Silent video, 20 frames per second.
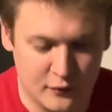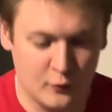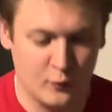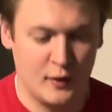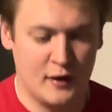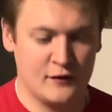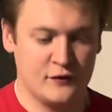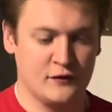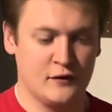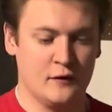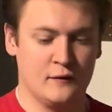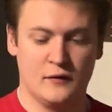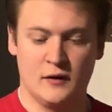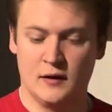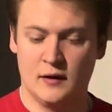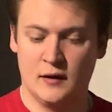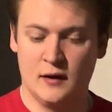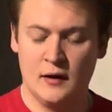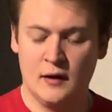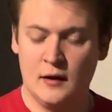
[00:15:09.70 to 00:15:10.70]
rest of
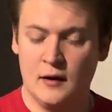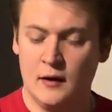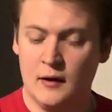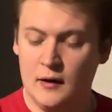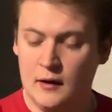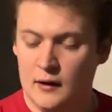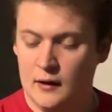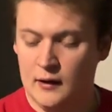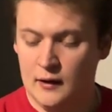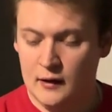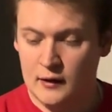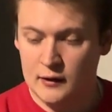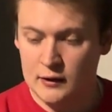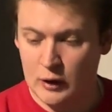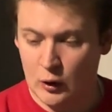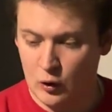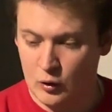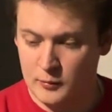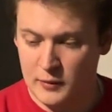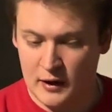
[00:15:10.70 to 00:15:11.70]
the
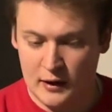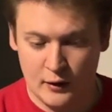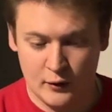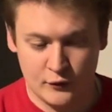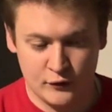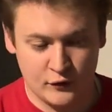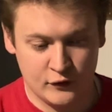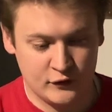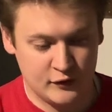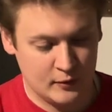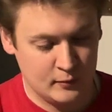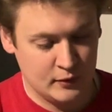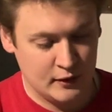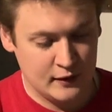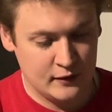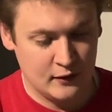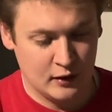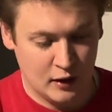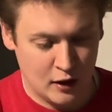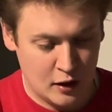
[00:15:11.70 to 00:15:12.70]
lower bellows assembly,
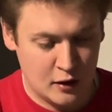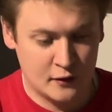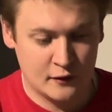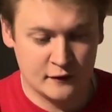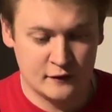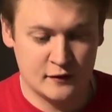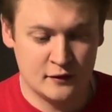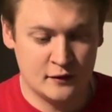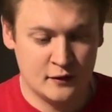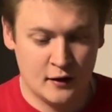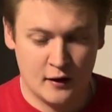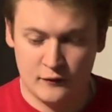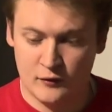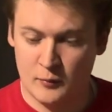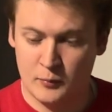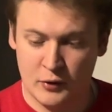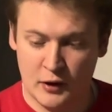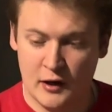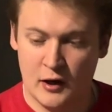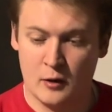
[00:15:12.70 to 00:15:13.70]
the lungs of a
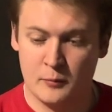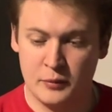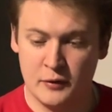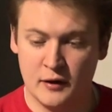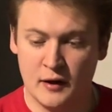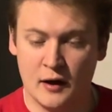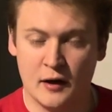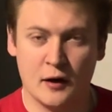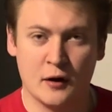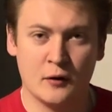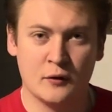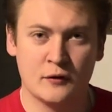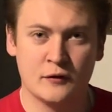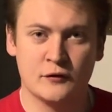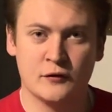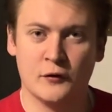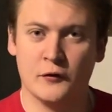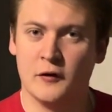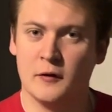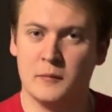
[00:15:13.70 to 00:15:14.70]
player piano,
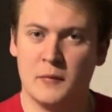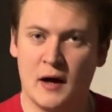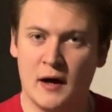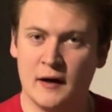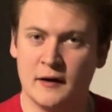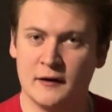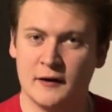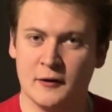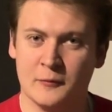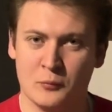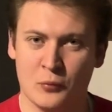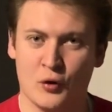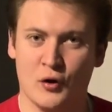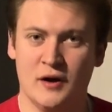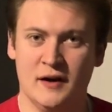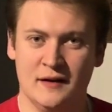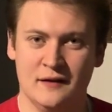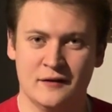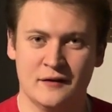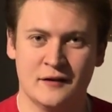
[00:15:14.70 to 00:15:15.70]
so that mine can
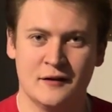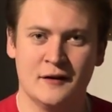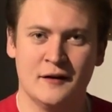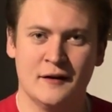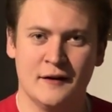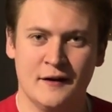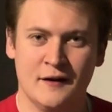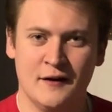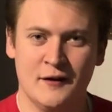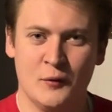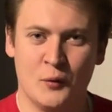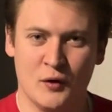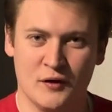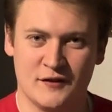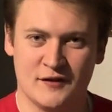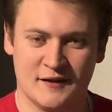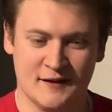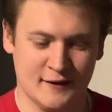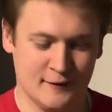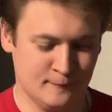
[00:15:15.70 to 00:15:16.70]
breathe
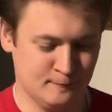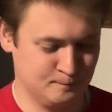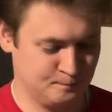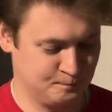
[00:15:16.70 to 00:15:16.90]
once again.